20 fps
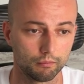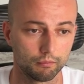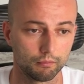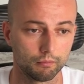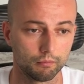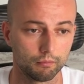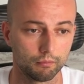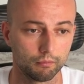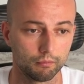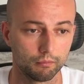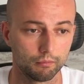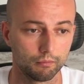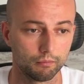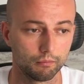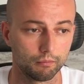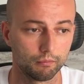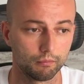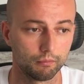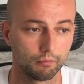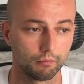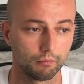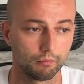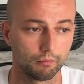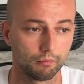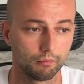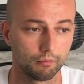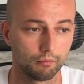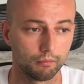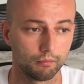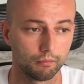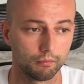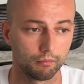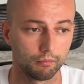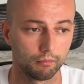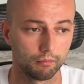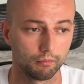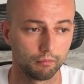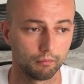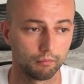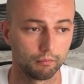
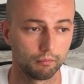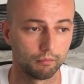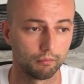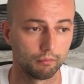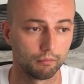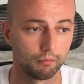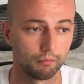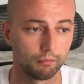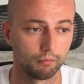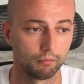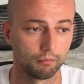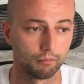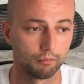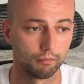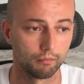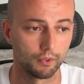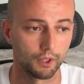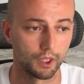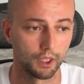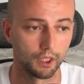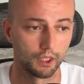(silence)